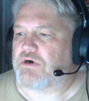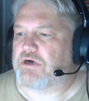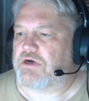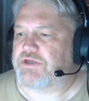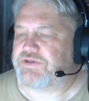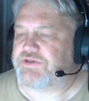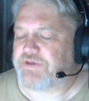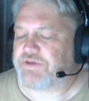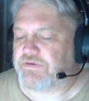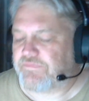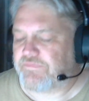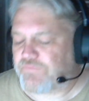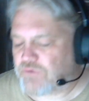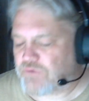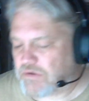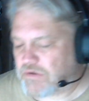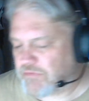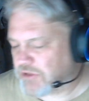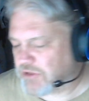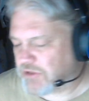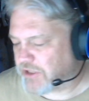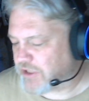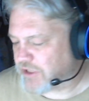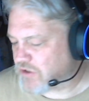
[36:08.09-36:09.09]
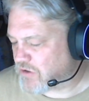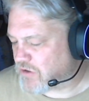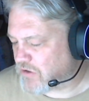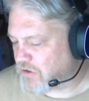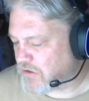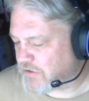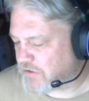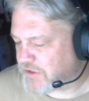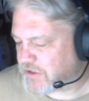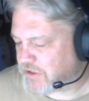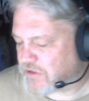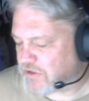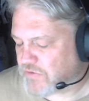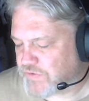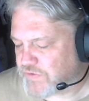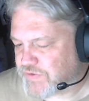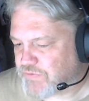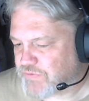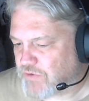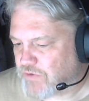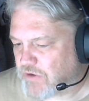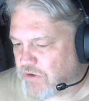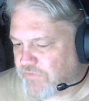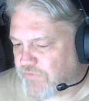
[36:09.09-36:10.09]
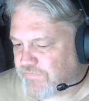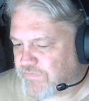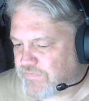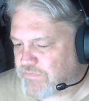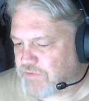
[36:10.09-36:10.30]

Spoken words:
It's informally called a yellow dwarf,